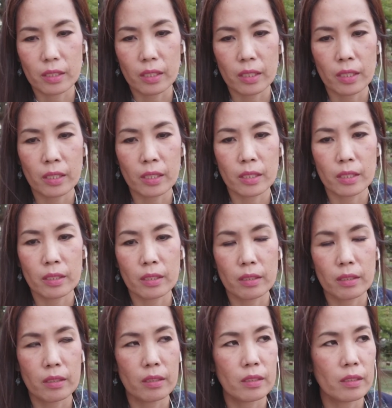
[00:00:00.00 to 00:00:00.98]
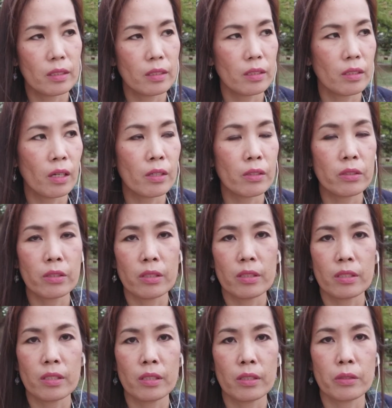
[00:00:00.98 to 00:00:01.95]
and others
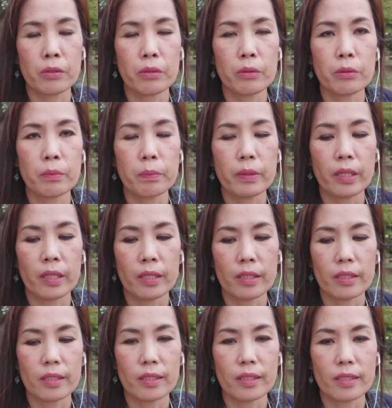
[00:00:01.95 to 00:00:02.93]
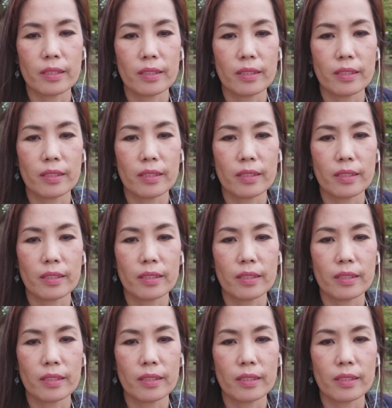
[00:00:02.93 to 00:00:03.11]
in the crew. And uh,